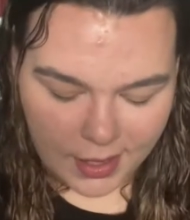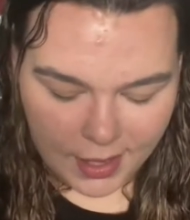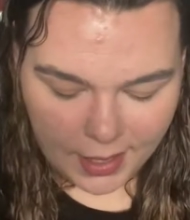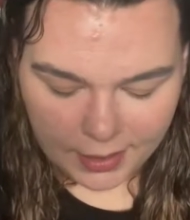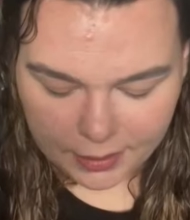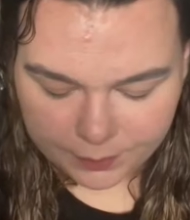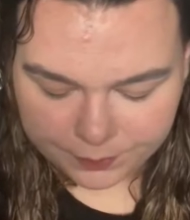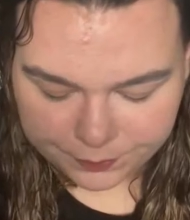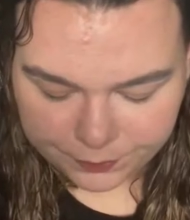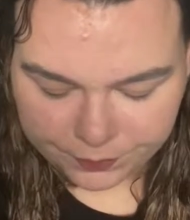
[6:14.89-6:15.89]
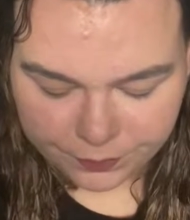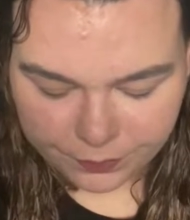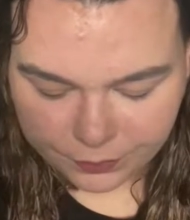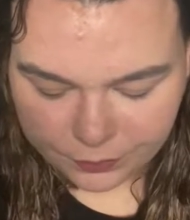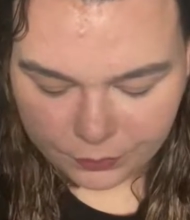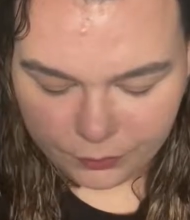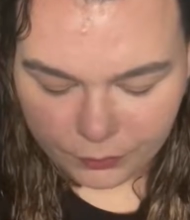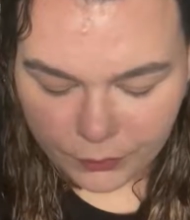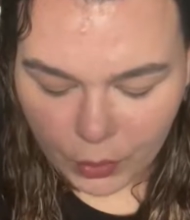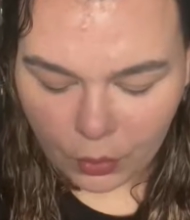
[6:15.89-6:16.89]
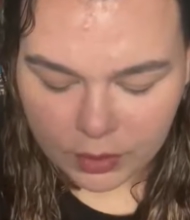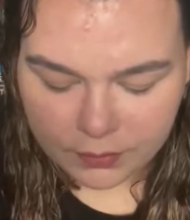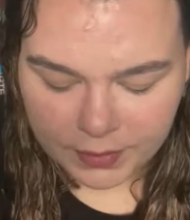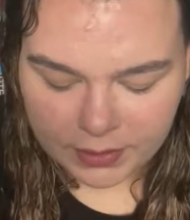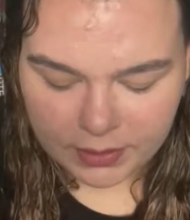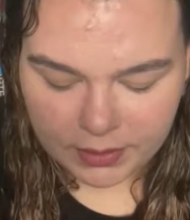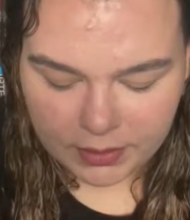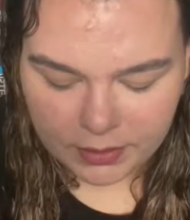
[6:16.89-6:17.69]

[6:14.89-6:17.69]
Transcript: Um, or if like